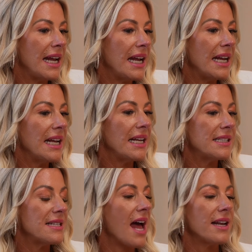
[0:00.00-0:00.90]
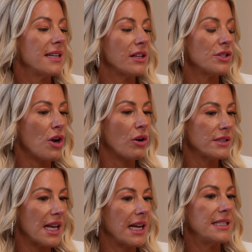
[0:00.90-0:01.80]
it's not a daily struggle.
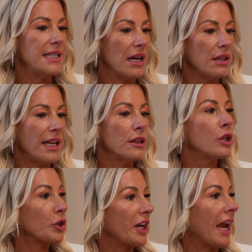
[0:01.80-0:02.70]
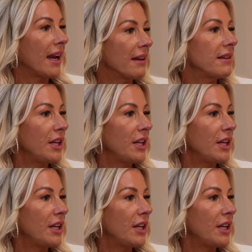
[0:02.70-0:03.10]
It's like a daily learning,